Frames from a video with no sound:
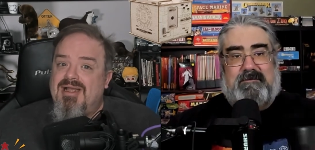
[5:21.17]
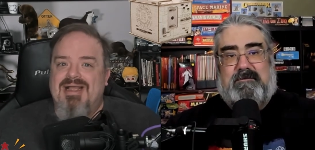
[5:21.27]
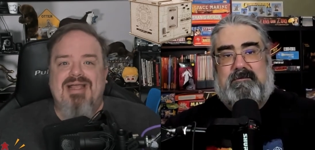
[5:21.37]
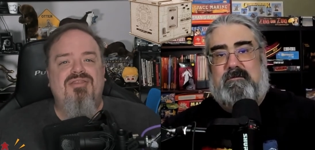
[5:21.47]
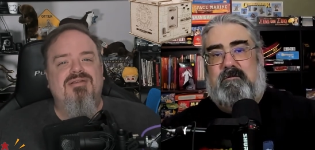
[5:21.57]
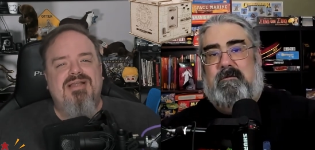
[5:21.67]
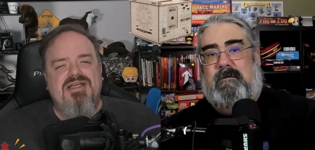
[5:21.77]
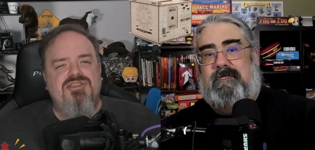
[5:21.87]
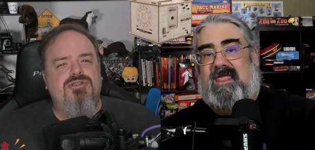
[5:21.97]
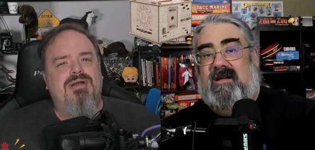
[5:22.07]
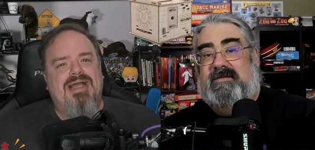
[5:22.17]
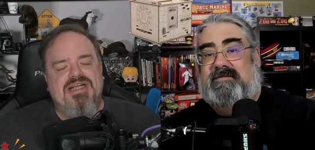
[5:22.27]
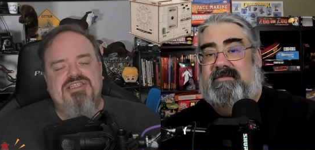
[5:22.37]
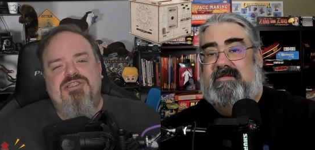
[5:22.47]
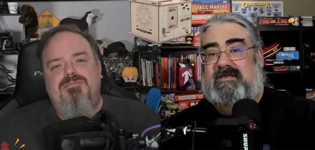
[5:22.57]
Speaker 1: and the
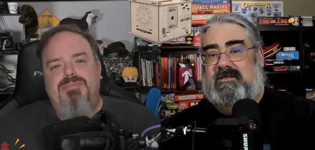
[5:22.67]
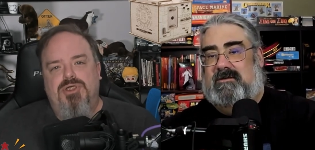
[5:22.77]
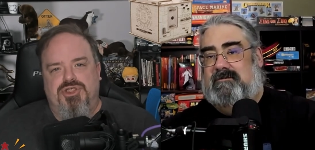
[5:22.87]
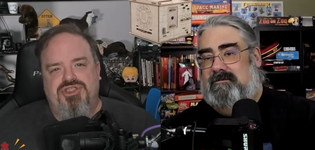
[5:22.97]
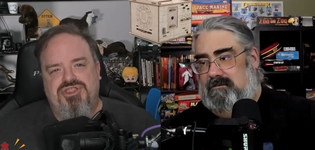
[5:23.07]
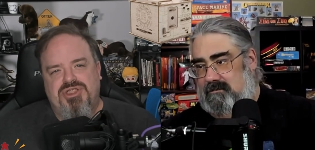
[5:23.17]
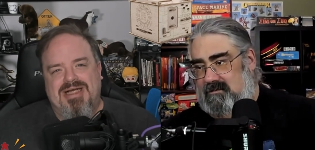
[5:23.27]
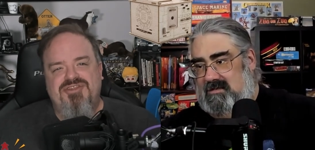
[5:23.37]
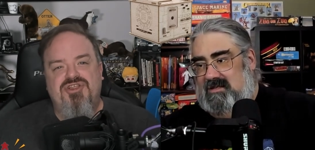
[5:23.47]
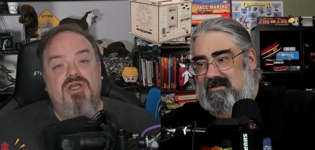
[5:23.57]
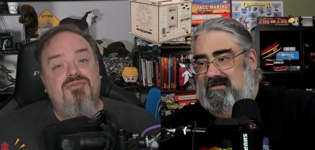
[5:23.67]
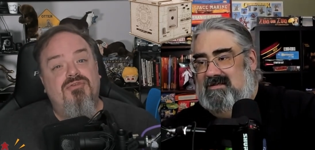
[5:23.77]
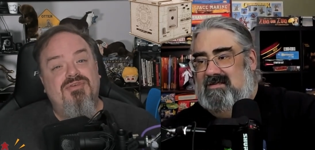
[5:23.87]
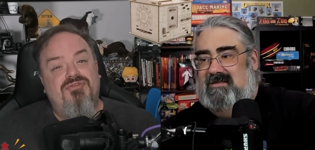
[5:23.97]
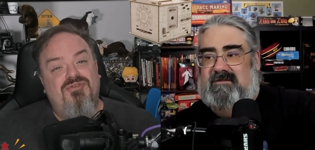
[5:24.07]
laser-etched birch has enough
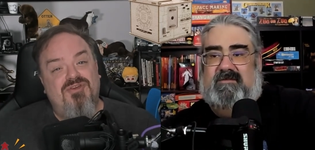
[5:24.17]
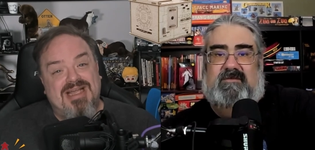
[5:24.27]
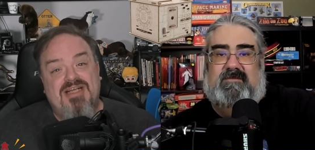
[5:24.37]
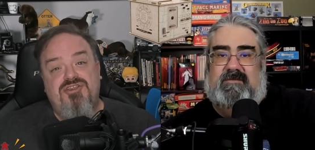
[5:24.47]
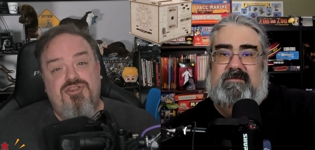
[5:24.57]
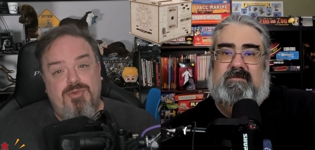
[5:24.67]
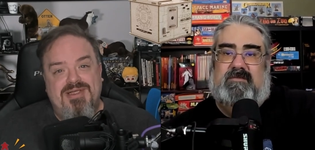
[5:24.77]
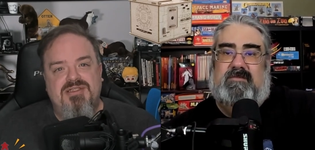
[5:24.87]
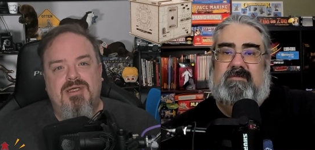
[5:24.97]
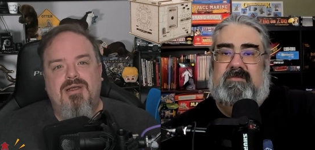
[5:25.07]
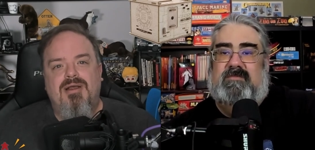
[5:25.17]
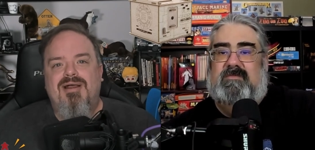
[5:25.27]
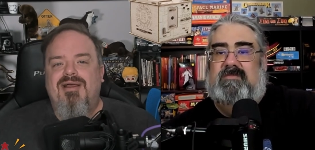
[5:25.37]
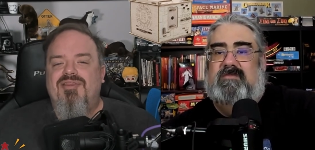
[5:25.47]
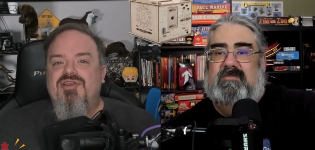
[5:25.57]
of a flex to it
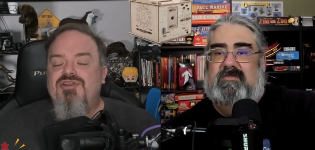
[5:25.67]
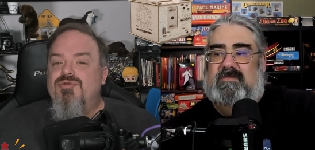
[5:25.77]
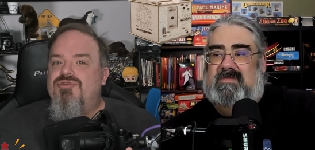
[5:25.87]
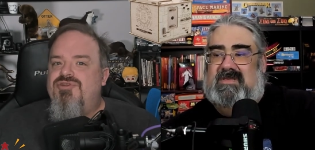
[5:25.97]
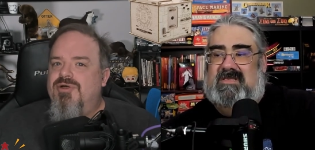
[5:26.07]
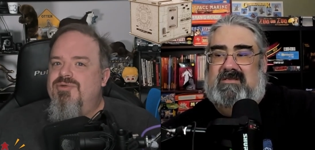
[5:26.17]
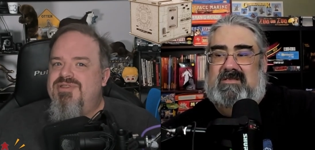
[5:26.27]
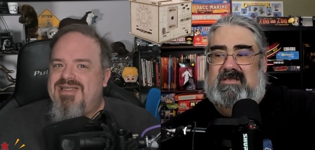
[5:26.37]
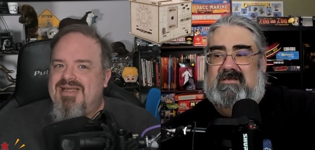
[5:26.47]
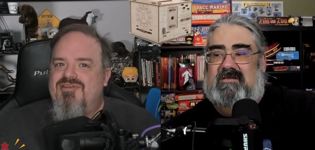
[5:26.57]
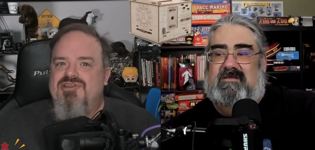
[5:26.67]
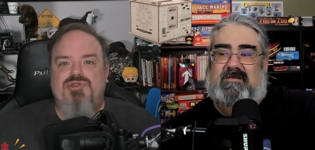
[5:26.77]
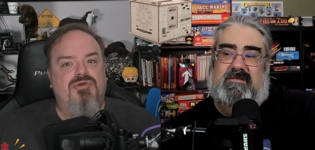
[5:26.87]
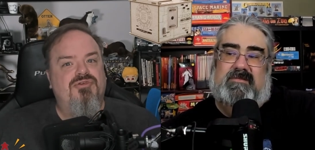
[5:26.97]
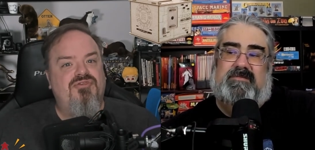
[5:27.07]
that you don't get the
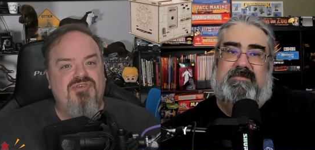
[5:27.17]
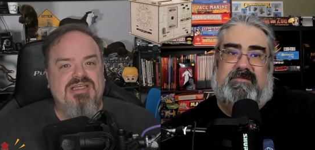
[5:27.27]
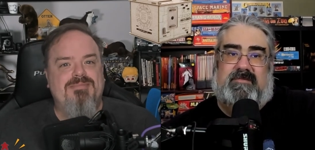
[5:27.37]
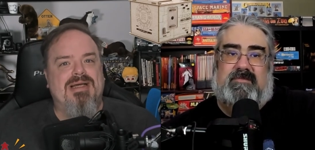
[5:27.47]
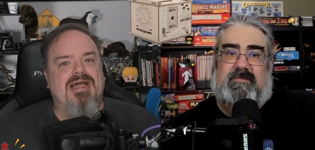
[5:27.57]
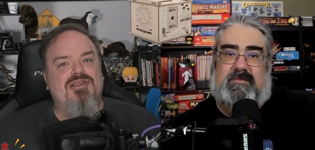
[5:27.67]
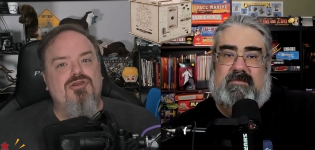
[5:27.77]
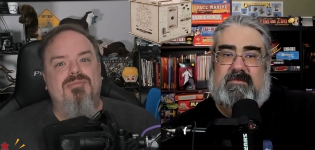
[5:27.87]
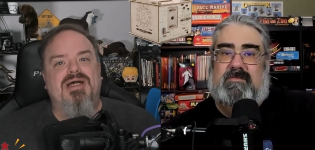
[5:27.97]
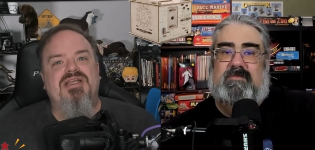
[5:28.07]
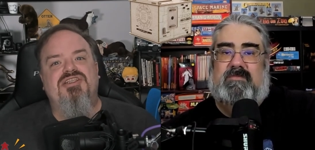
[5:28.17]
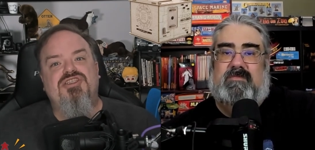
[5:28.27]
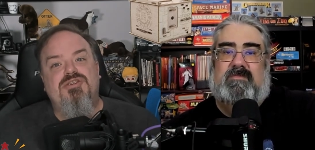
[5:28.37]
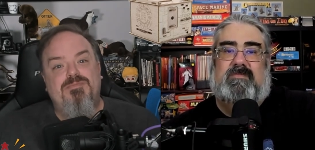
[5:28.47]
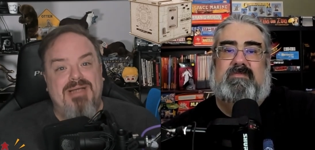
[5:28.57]
sort of feedback you might
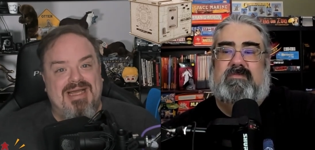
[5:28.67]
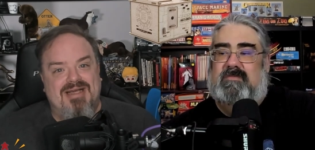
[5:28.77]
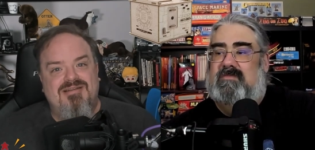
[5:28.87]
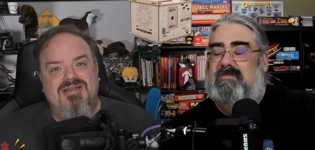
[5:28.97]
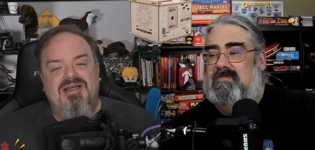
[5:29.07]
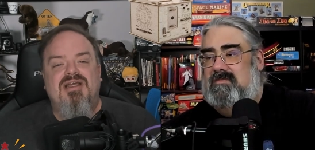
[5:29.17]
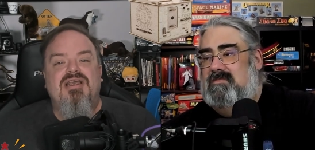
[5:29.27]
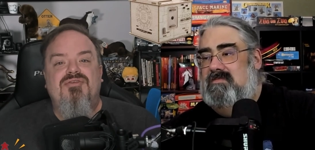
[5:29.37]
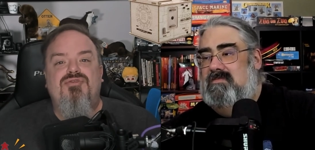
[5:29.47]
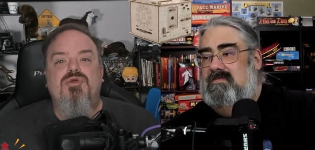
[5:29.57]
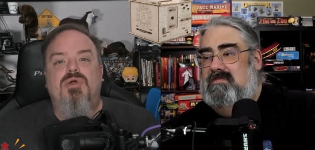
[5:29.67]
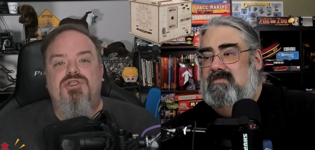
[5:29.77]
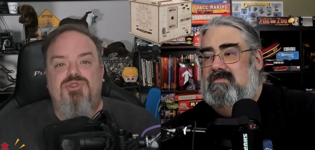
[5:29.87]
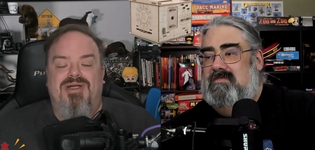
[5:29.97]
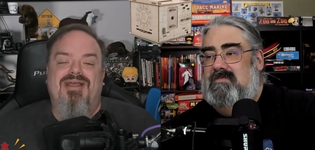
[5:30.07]
expect if you are
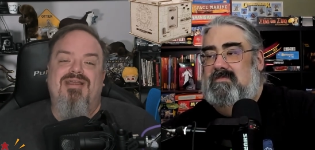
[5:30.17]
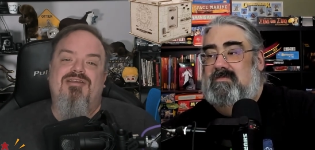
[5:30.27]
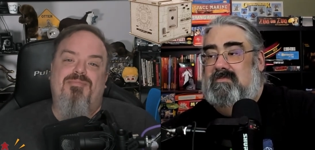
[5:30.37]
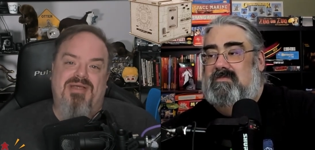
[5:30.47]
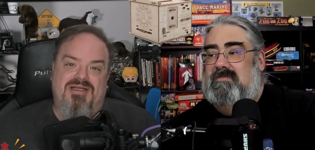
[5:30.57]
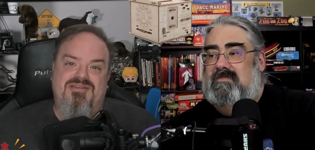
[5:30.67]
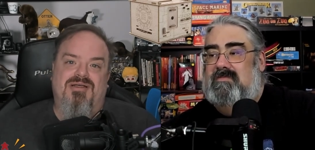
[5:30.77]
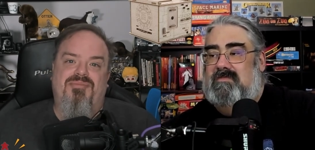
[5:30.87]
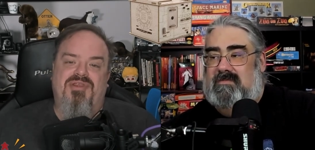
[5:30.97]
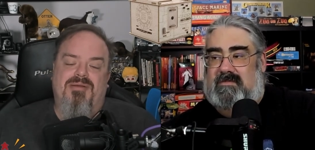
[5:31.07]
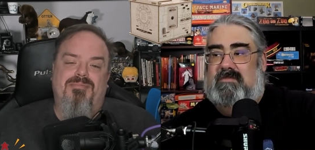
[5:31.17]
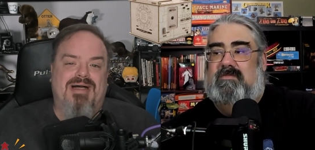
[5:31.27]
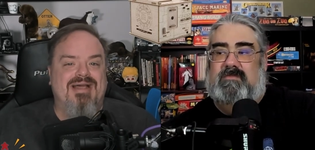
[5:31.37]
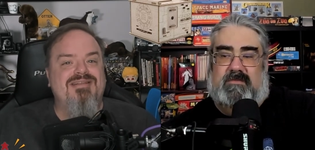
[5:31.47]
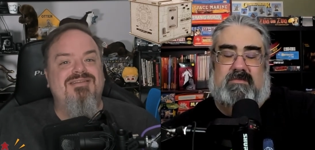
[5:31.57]
trying to pick something
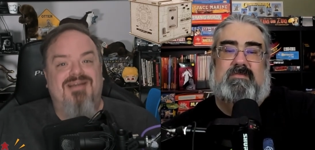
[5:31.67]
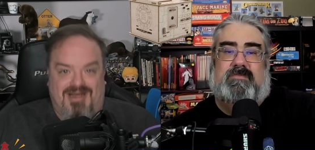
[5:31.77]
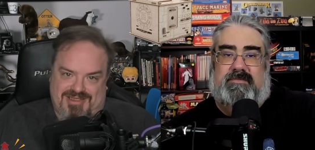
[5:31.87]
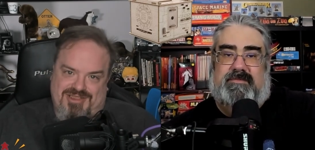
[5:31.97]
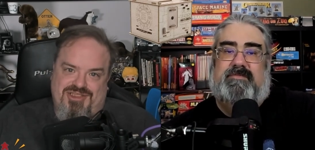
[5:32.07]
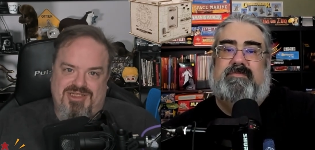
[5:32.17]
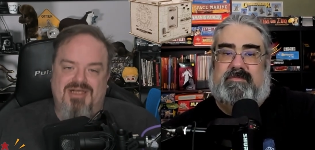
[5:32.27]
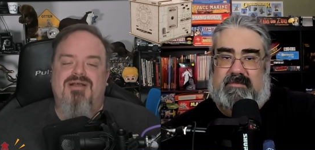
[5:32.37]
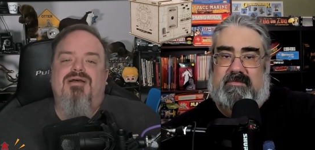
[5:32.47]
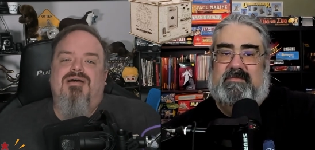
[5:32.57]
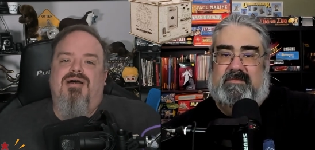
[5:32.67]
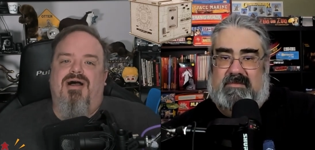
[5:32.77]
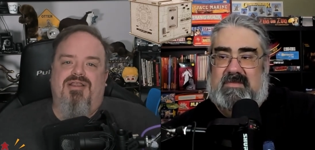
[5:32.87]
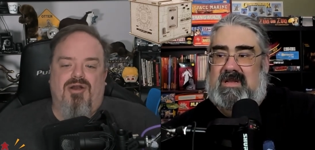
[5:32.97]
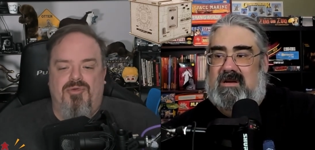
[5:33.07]
by touch.
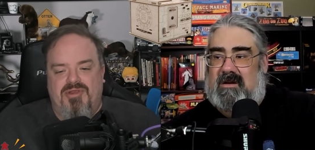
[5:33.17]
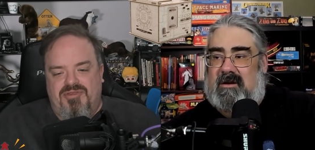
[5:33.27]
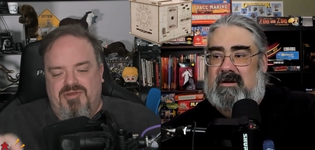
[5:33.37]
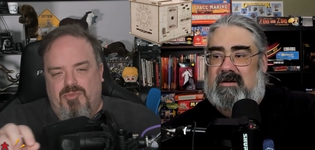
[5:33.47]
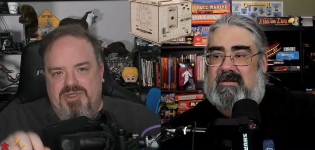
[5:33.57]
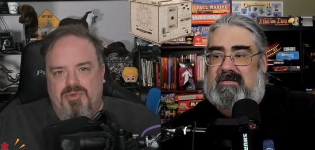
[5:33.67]
You know, that when